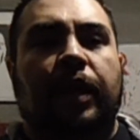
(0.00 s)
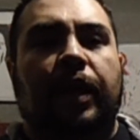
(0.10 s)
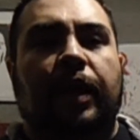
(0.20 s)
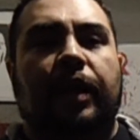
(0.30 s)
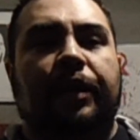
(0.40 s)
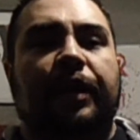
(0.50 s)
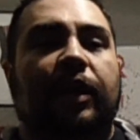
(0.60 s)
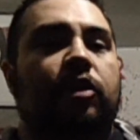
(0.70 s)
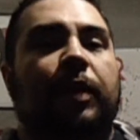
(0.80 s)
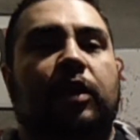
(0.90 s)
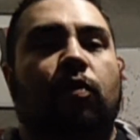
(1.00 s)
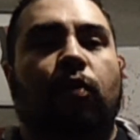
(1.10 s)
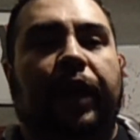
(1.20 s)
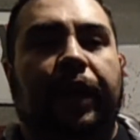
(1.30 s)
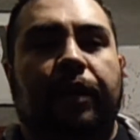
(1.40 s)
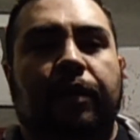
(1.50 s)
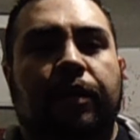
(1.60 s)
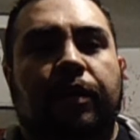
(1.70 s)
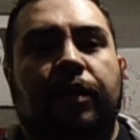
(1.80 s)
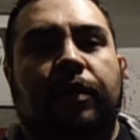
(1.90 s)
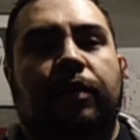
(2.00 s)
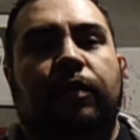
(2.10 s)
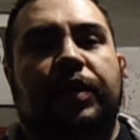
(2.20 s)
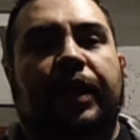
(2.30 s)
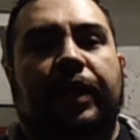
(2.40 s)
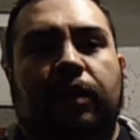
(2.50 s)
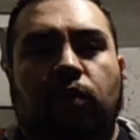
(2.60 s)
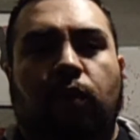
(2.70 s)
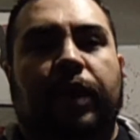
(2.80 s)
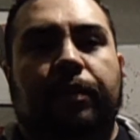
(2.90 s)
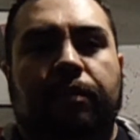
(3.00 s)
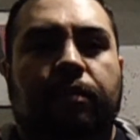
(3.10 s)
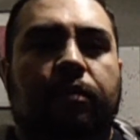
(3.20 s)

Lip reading: unless you bought the ring, which had like the one